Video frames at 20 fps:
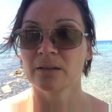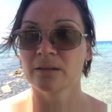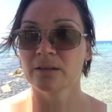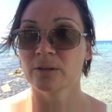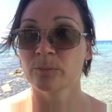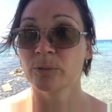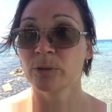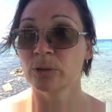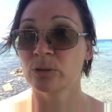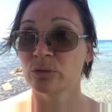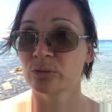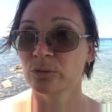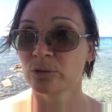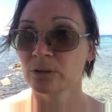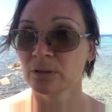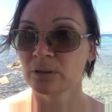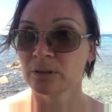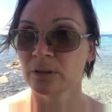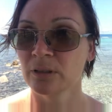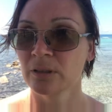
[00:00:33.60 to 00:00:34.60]
the
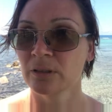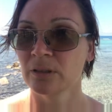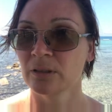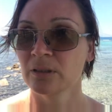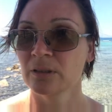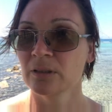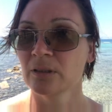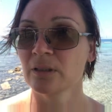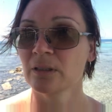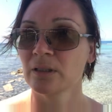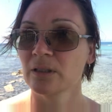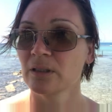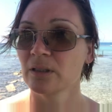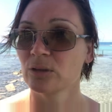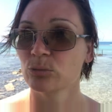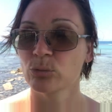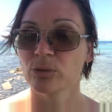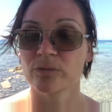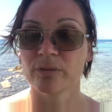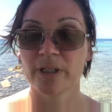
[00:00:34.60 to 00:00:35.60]
beautiful
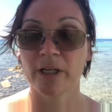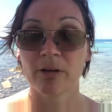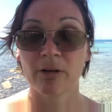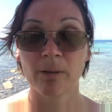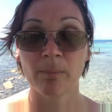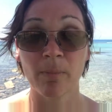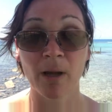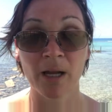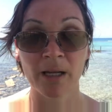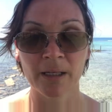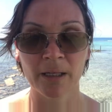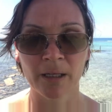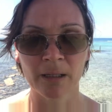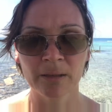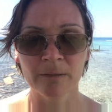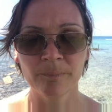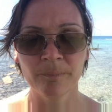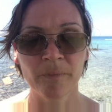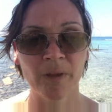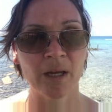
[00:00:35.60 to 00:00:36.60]
Riviera
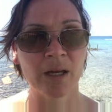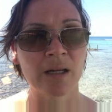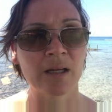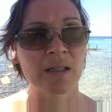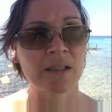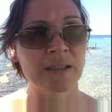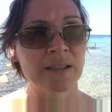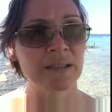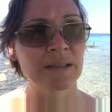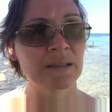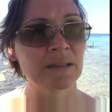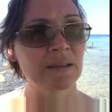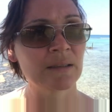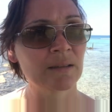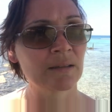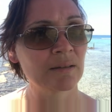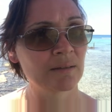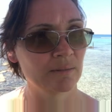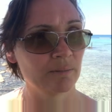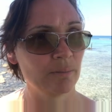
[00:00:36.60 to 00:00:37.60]
Maya in
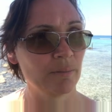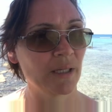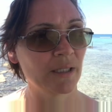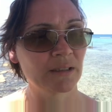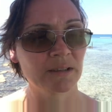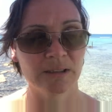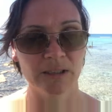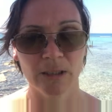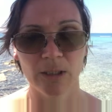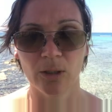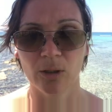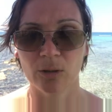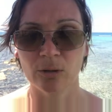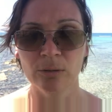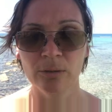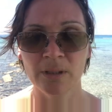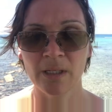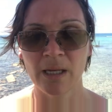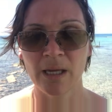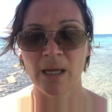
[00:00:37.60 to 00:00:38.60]

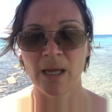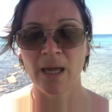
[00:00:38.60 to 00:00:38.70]
Mexico,